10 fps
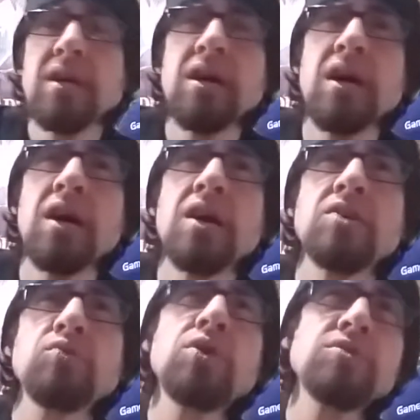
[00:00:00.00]

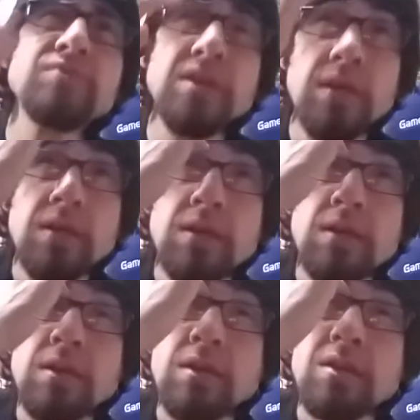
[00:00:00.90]
Well,
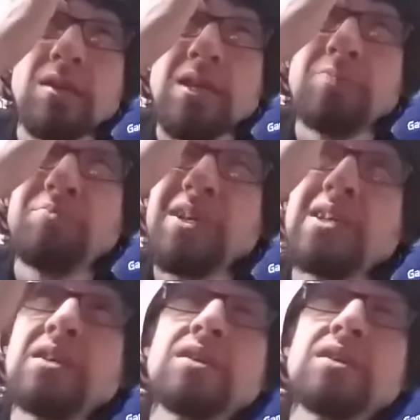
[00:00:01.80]
it'd be